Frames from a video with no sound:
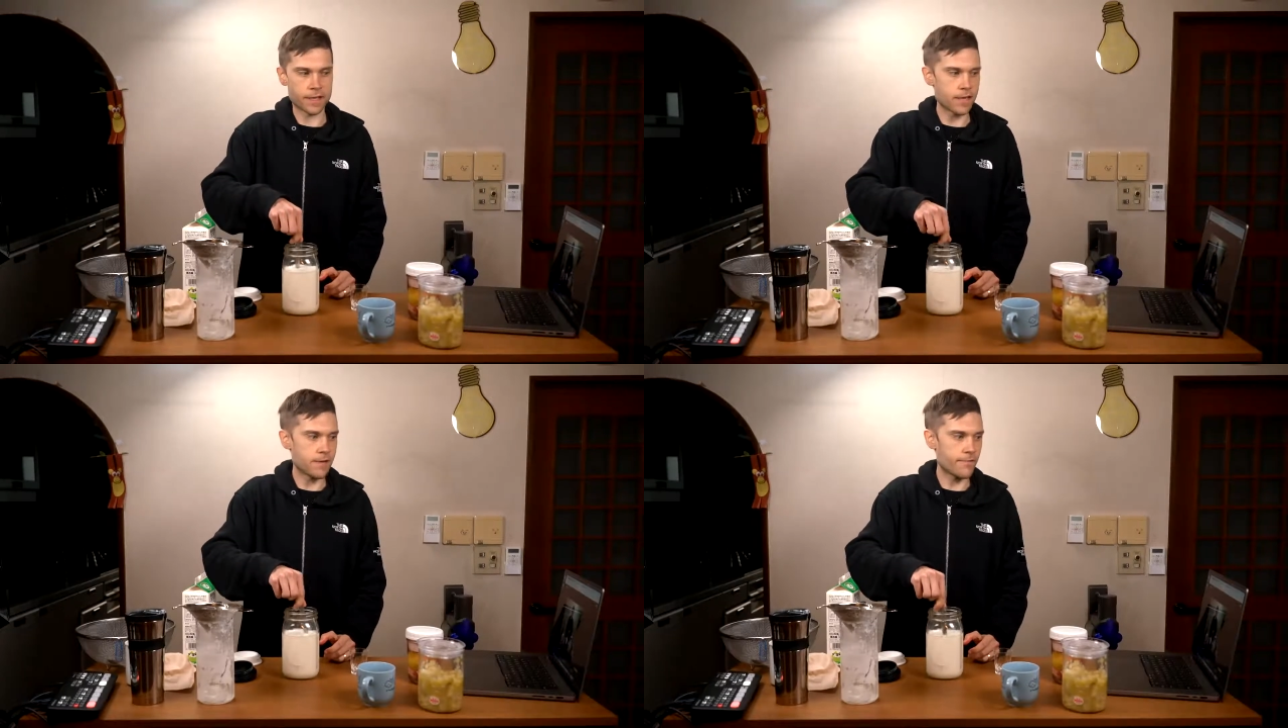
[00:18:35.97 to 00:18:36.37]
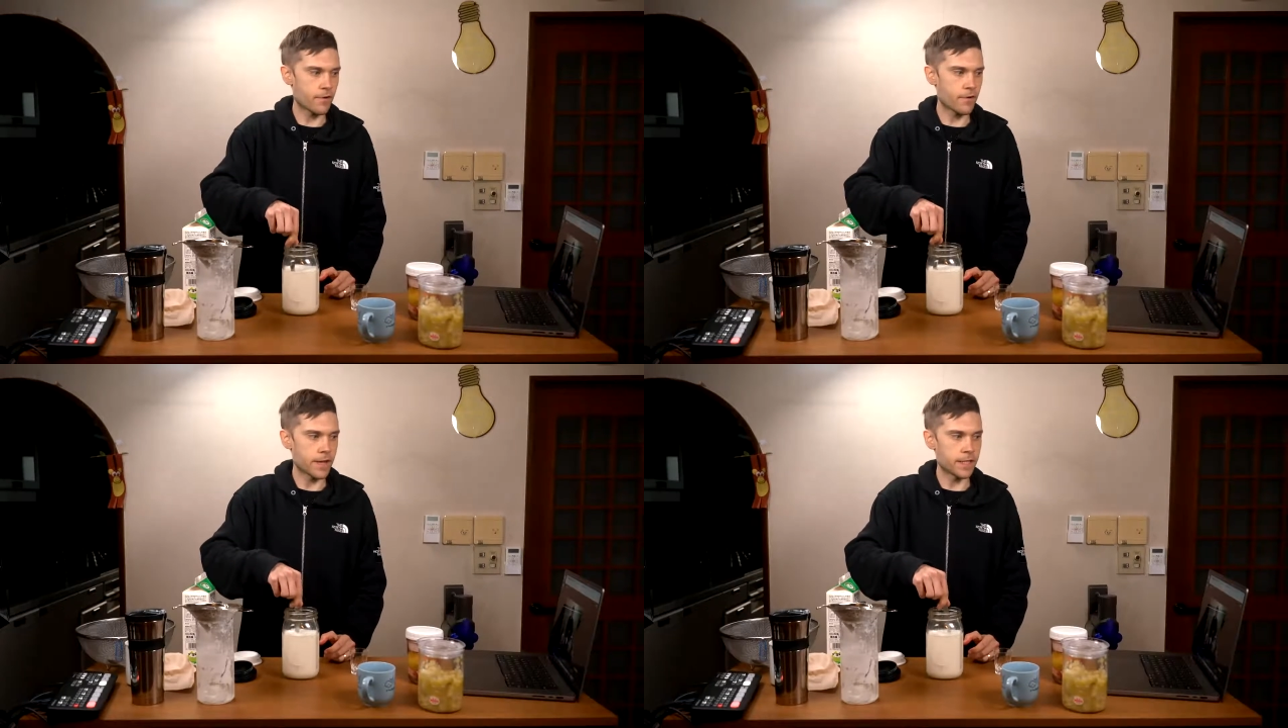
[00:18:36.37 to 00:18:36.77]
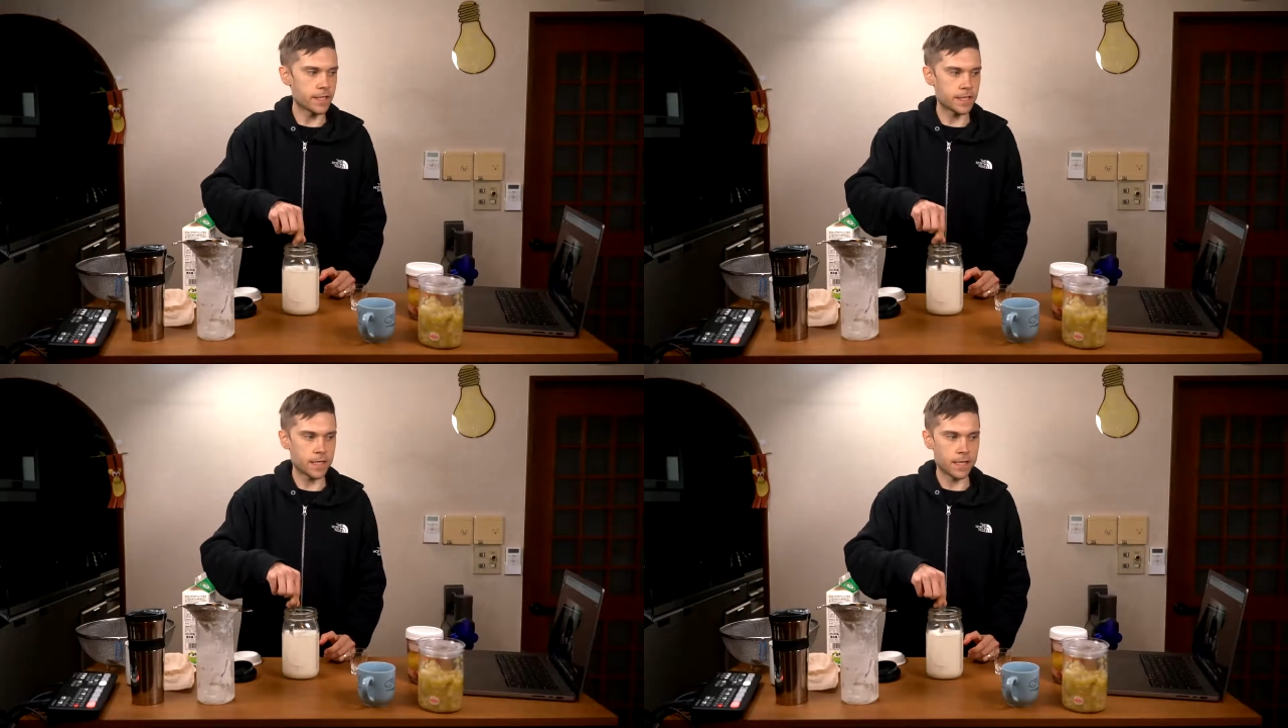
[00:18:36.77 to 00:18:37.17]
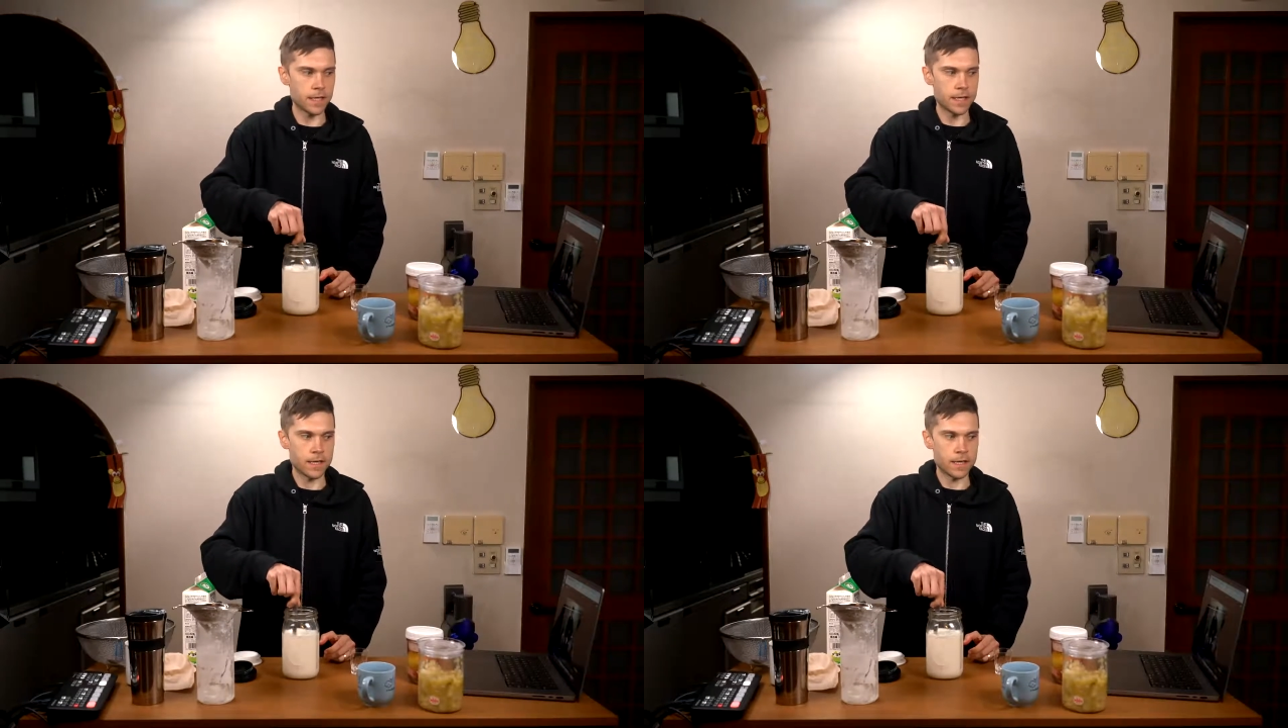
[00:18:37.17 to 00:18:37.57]
the kefir grains,
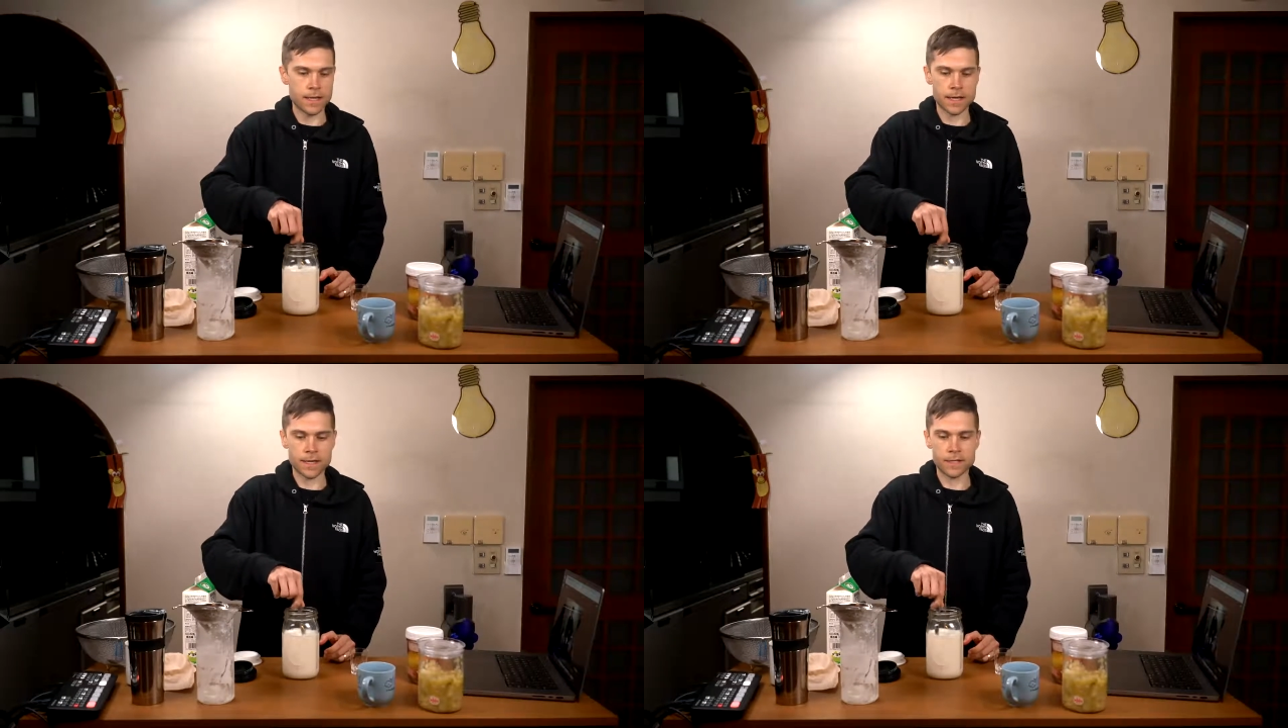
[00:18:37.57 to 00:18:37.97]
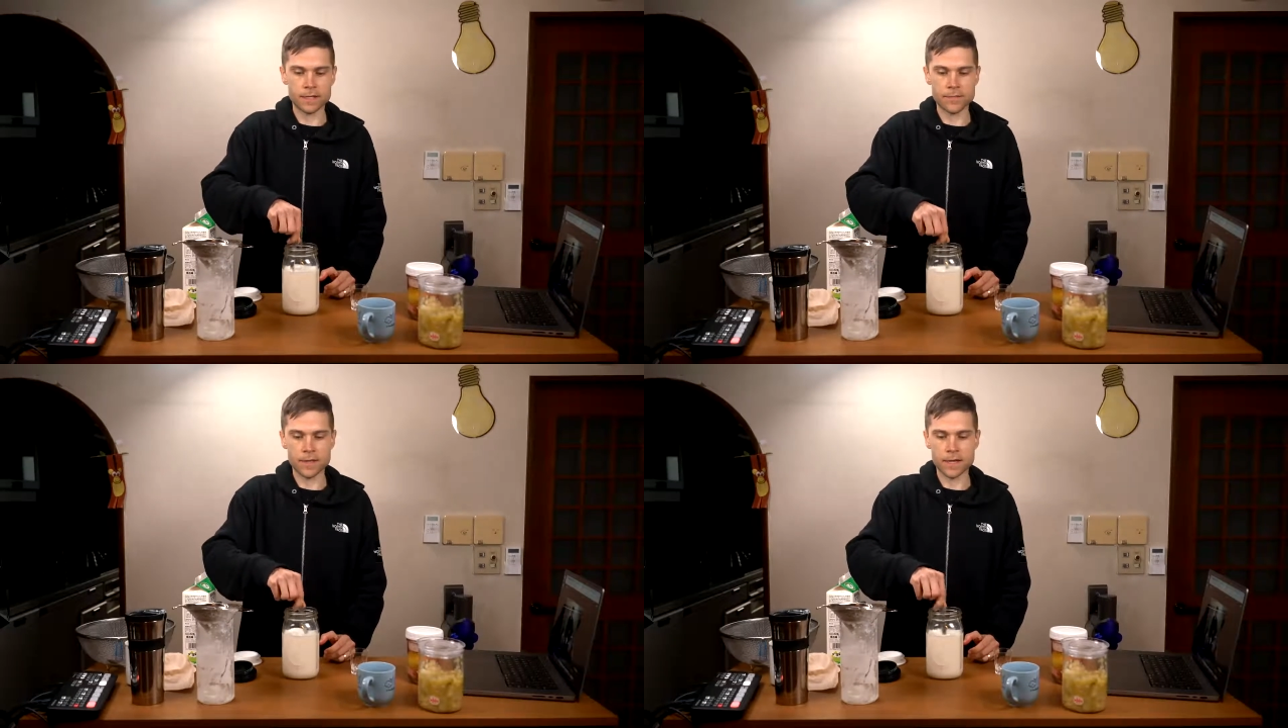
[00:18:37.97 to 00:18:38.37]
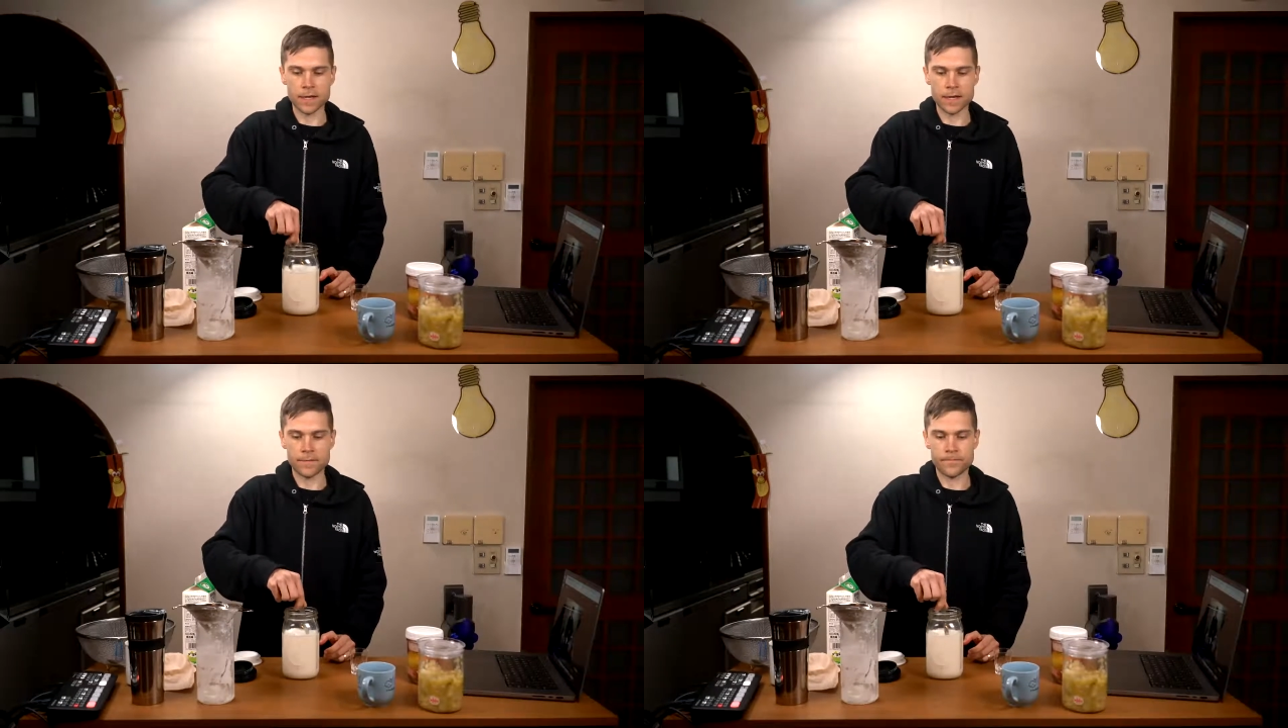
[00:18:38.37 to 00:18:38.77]
that needs to be done.